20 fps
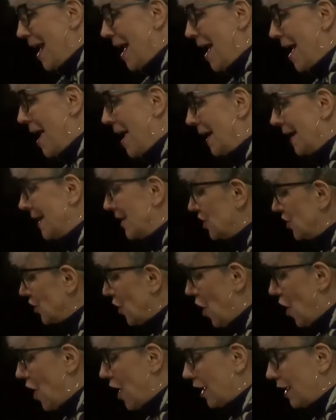Uh, in his
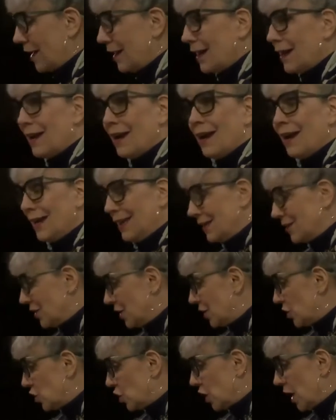talk, he's
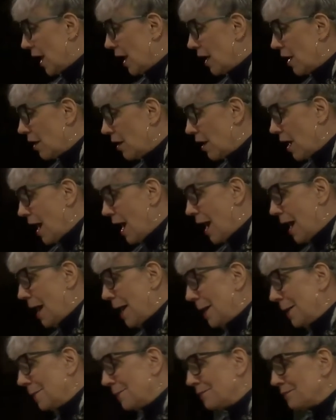going to share
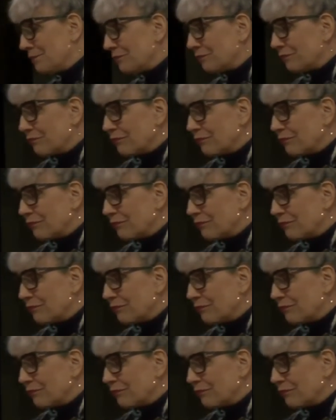um,